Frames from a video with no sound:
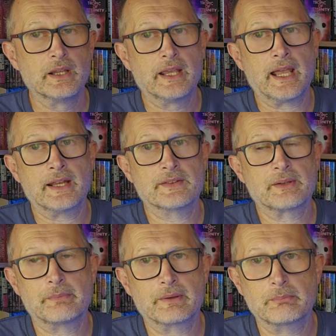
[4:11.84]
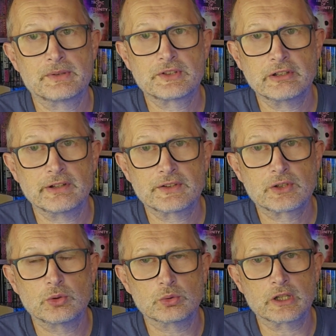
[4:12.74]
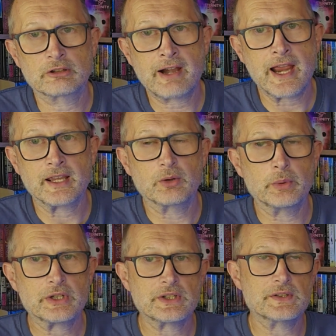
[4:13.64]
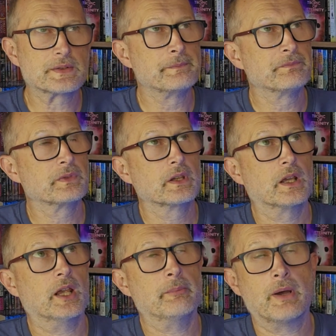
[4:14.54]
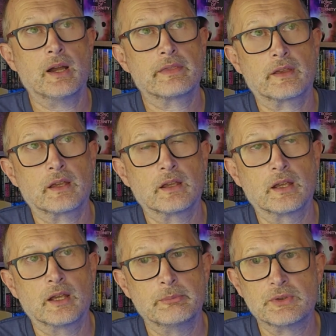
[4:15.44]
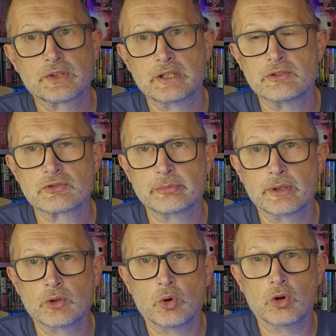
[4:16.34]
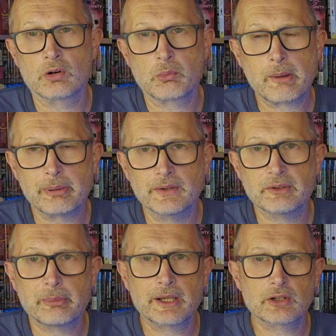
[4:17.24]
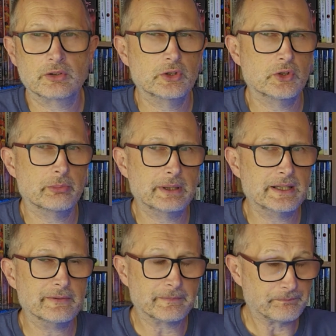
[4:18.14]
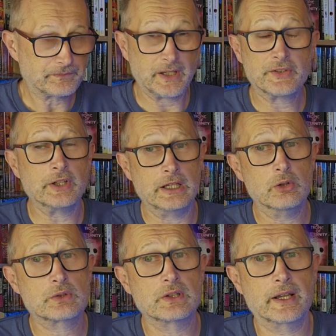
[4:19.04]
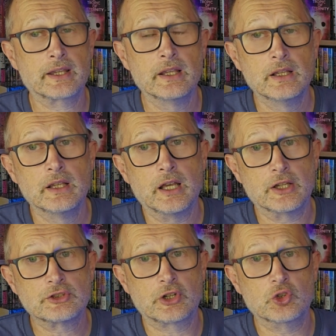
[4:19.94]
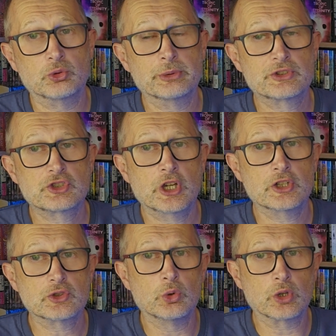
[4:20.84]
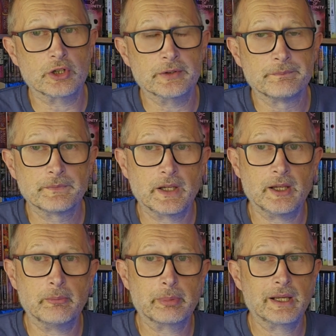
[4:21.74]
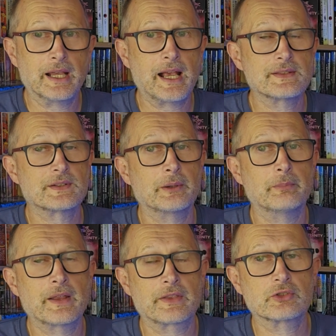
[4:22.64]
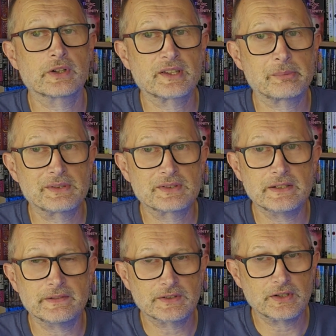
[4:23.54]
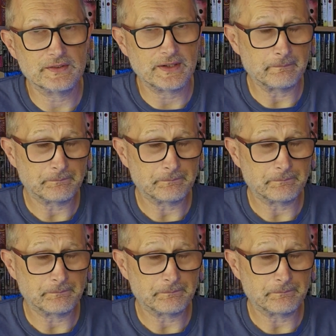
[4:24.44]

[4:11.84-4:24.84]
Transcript: and something mysterious called the Krang, which is either a musical instrument or a weapon, depending on who you believe. And it certainly looks like a ginormous church organ, but it has other tricks up its sleeve, it turns out.